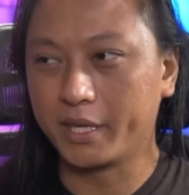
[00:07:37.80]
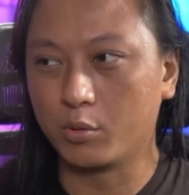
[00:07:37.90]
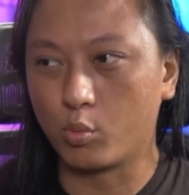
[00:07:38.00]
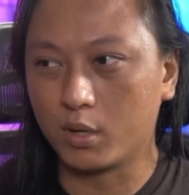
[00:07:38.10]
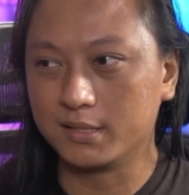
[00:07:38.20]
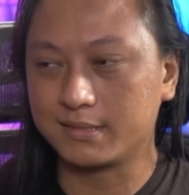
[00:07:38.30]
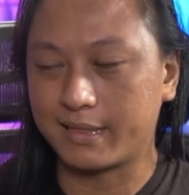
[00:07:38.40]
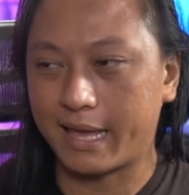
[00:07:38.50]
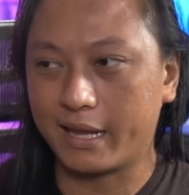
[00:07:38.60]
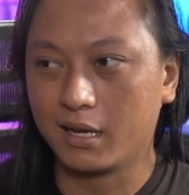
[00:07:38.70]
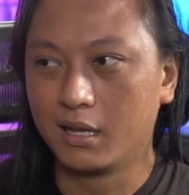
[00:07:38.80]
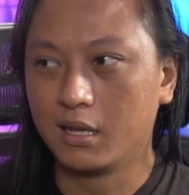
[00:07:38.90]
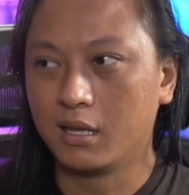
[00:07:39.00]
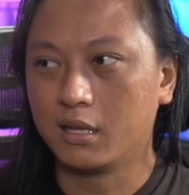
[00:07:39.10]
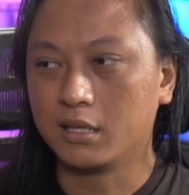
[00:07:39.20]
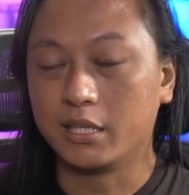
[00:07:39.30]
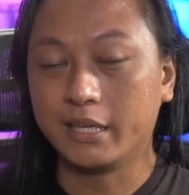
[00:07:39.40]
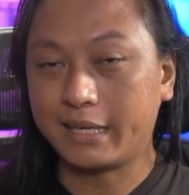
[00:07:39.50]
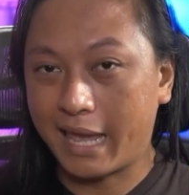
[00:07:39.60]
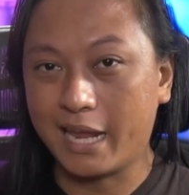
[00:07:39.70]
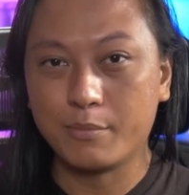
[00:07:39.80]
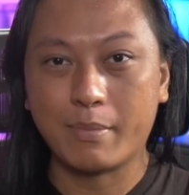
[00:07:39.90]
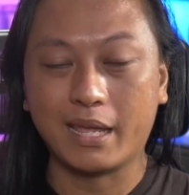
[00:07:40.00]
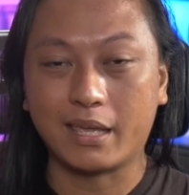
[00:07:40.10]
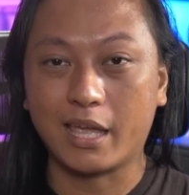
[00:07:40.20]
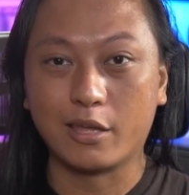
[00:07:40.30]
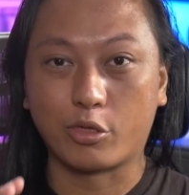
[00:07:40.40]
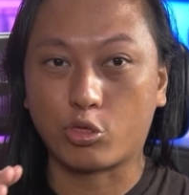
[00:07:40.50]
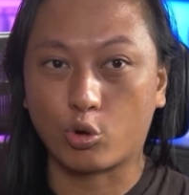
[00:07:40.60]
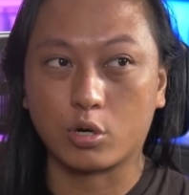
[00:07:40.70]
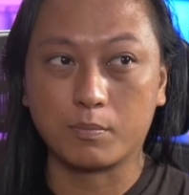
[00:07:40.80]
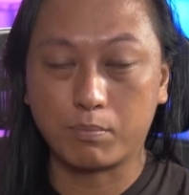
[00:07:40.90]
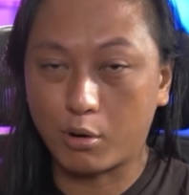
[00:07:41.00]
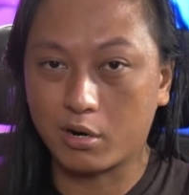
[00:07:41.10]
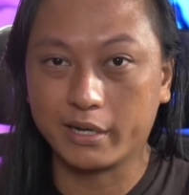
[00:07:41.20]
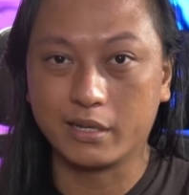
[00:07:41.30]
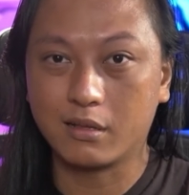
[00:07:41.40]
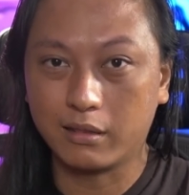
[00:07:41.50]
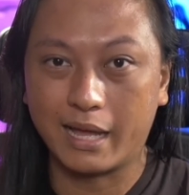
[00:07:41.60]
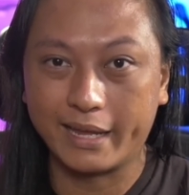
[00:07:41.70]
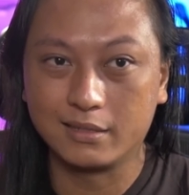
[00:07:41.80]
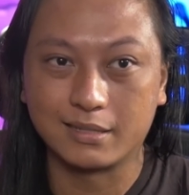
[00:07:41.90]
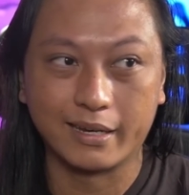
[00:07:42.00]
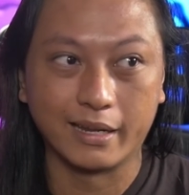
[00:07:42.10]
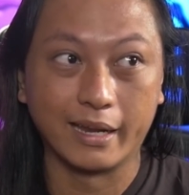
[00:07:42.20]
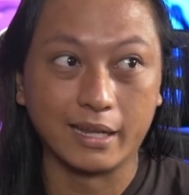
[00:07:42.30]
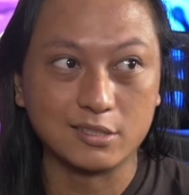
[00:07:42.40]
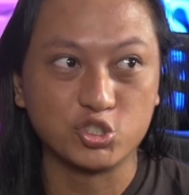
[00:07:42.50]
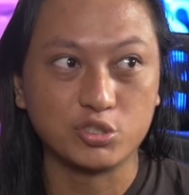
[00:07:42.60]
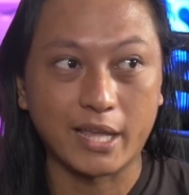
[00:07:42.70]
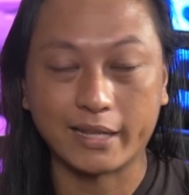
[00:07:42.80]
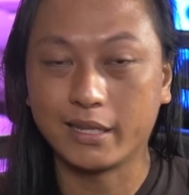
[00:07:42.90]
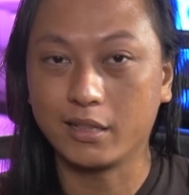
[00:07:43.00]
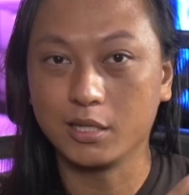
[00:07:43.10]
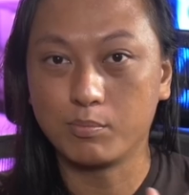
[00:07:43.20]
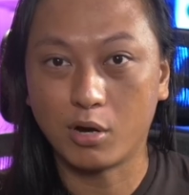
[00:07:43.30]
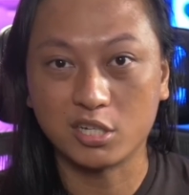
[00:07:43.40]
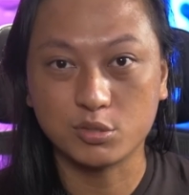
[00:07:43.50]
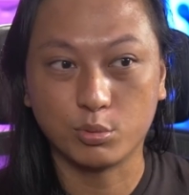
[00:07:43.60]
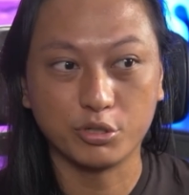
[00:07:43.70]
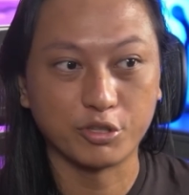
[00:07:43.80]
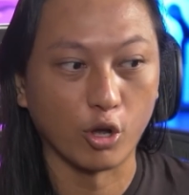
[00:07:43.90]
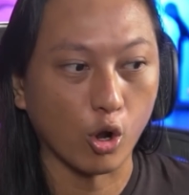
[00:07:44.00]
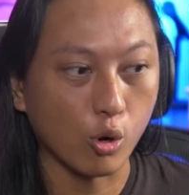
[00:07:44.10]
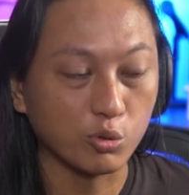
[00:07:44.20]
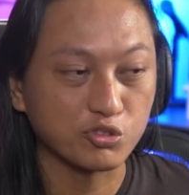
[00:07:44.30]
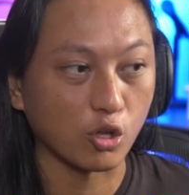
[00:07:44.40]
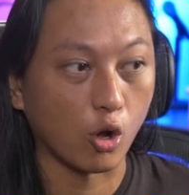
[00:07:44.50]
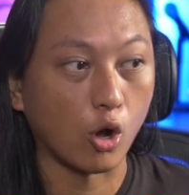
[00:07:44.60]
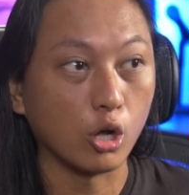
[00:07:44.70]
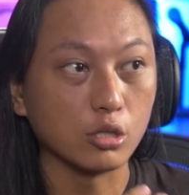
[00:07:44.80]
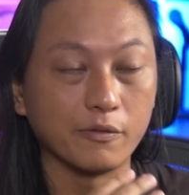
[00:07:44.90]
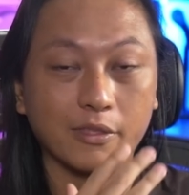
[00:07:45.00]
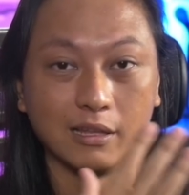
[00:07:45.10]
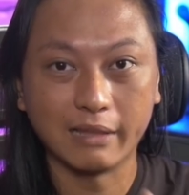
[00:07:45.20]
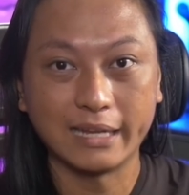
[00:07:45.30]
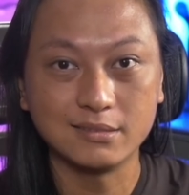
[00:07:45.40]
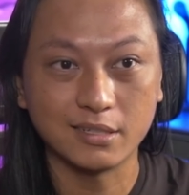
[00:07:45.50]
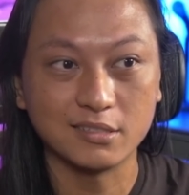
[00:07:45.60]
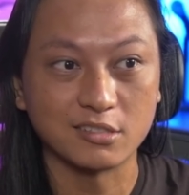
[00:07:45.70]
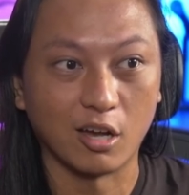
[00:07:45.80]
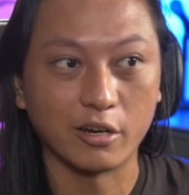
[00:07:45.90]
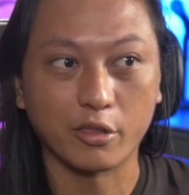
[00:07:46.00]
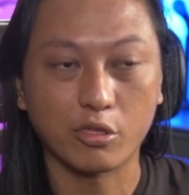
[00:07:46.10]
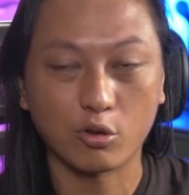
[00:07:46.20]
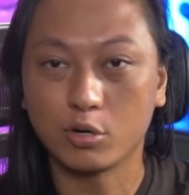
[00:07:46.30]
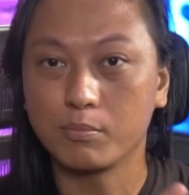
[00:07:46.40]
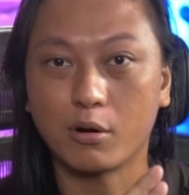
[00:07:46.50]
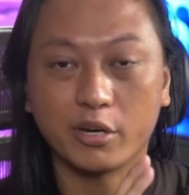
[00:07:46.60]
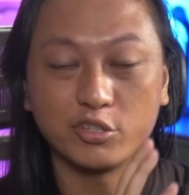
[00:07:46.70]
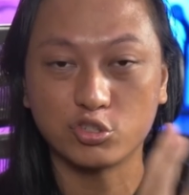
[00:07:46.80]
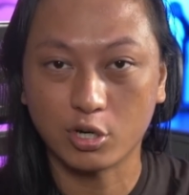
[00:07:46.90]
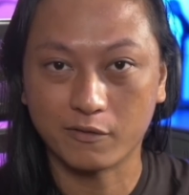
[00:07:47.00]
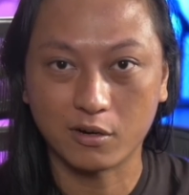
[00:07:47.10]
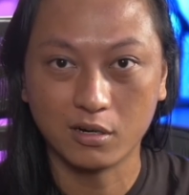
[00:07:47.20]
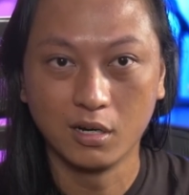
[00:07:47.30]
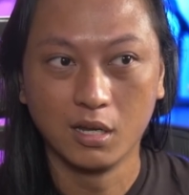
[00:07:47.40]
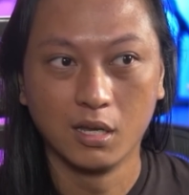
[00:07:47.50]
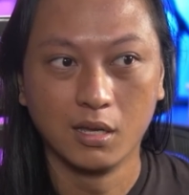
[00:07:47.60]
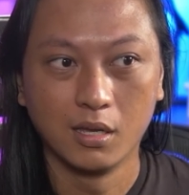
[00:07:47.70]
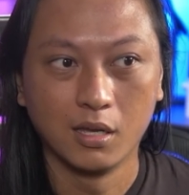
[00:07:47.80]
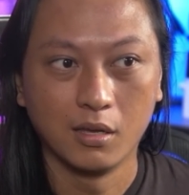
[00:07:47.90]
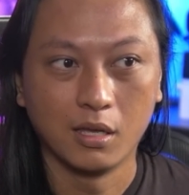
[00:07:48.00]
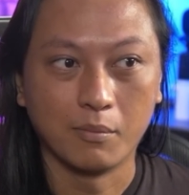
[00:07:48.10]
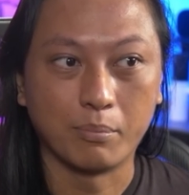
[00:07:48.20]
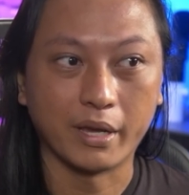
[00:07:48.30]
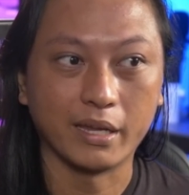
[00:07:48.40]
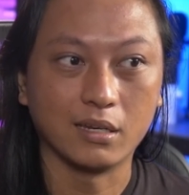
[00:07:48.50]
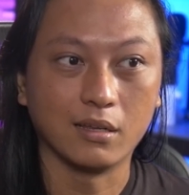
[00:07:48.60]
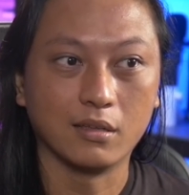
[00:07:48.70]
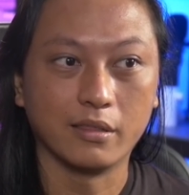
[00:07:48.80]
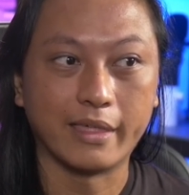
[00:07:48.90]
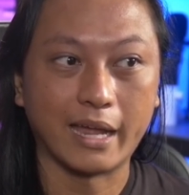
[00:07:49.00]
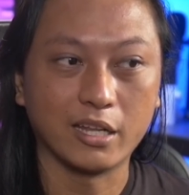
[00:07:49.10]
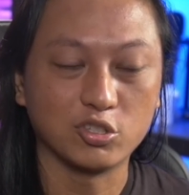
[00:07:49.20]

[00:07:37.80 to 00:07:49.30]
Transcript: me was that he can make a third-party client, and it is technically possible to host all of the lenses on a third-party server, but that